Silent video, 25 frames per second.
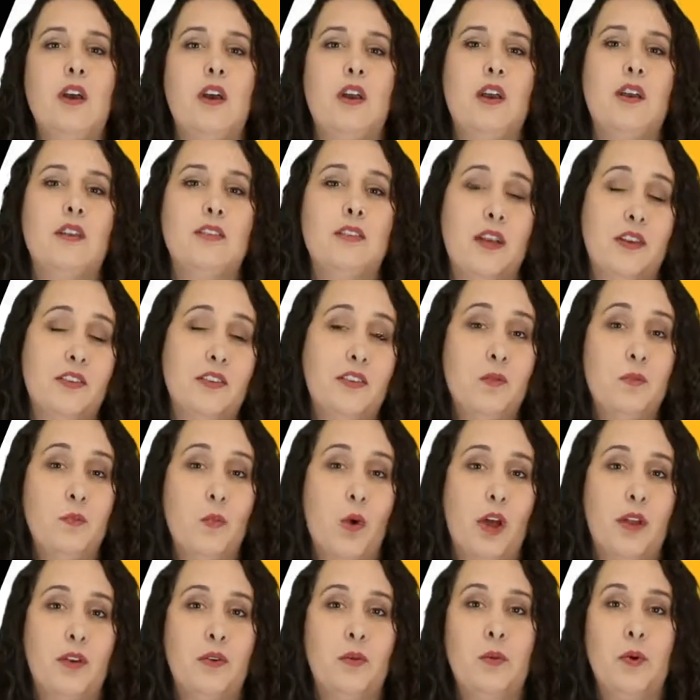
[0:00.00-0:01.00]
In lesson
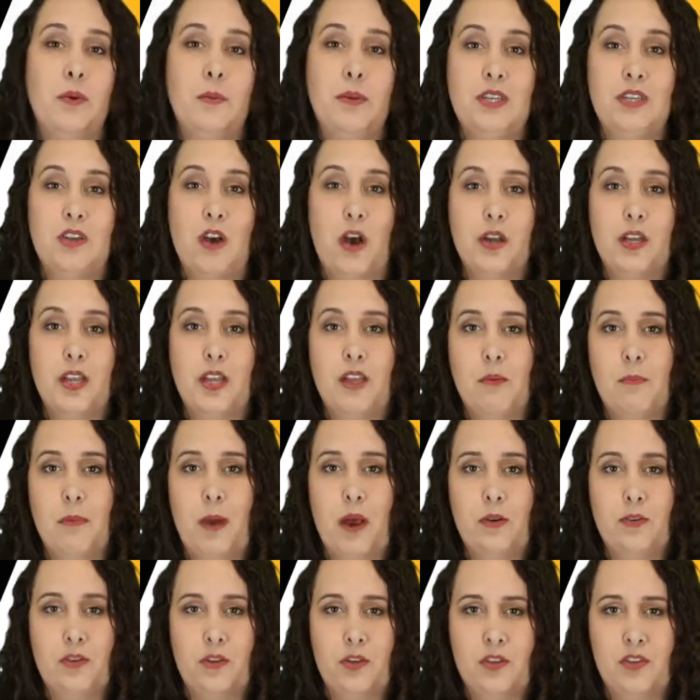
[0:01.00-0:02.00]
one, we'll be talking
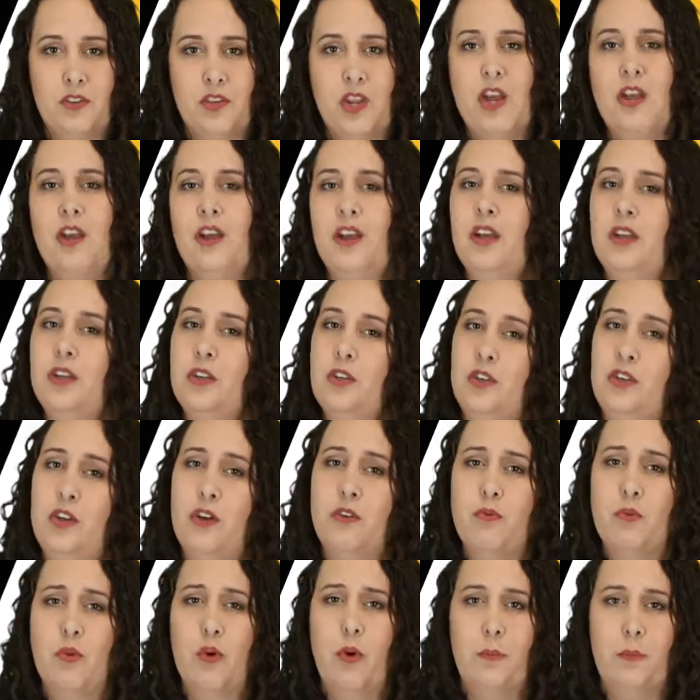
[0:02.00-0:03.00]
about just
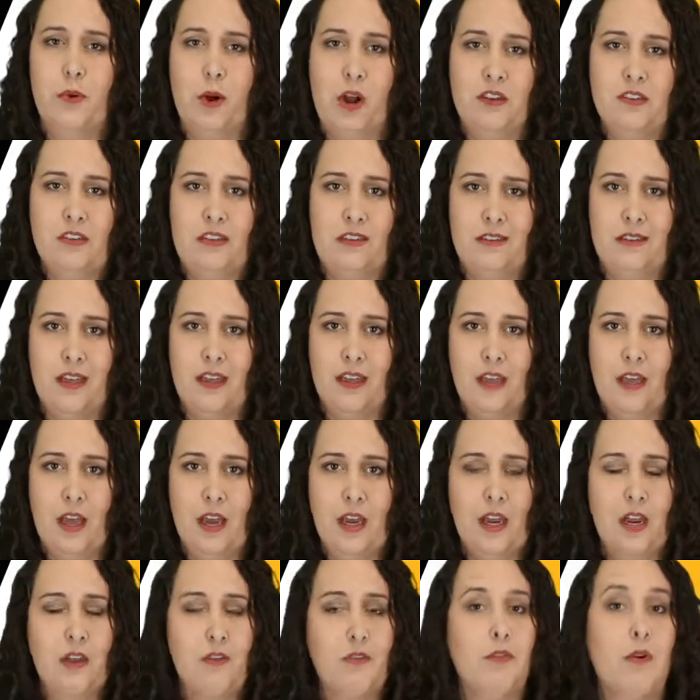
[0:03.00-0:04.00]
general processing,
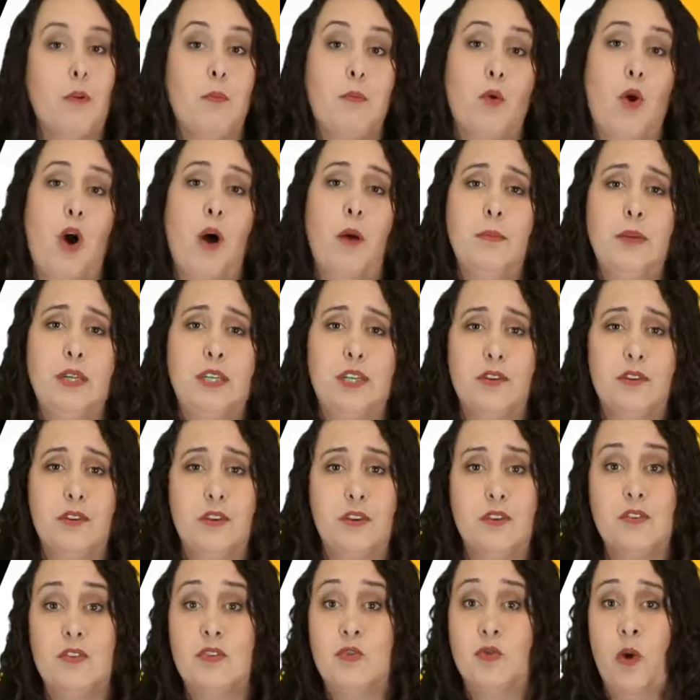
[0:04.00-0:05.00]
getting from raw
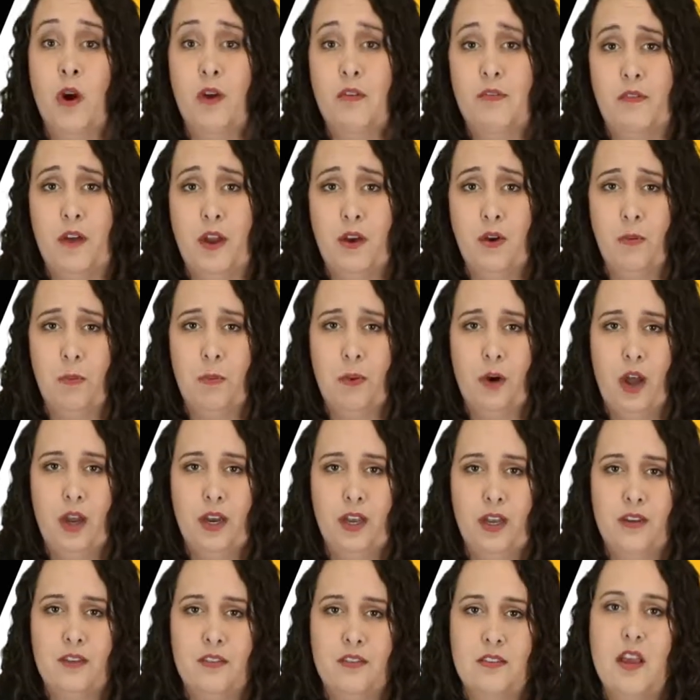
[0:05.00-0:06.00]
materials to our final
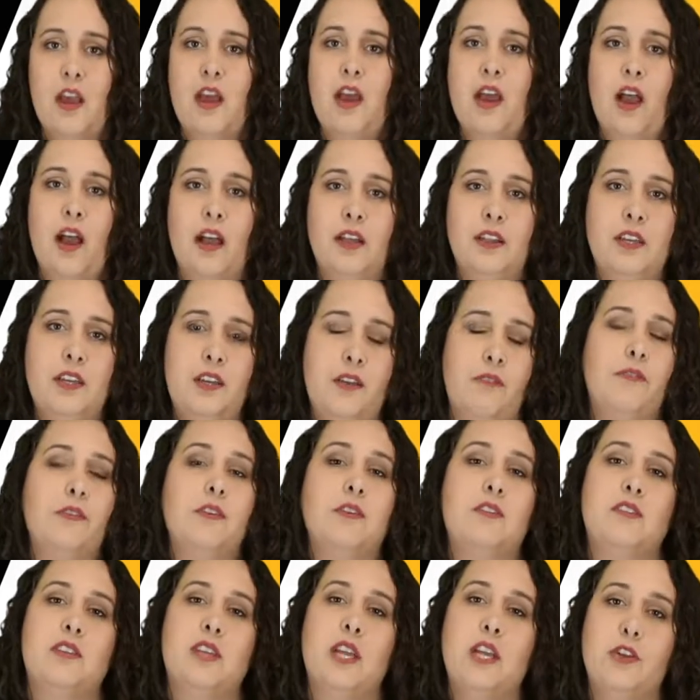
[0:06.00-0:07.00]
products, and the
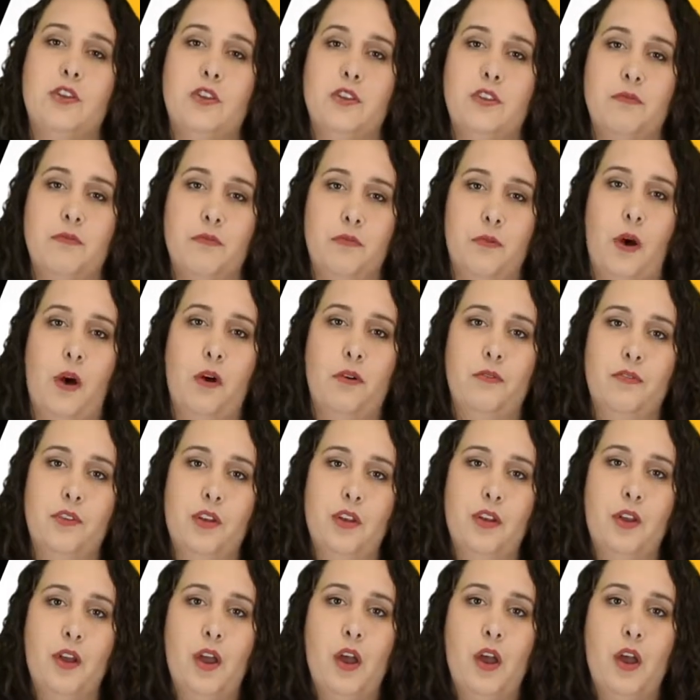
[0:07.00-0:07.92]
different stages involved.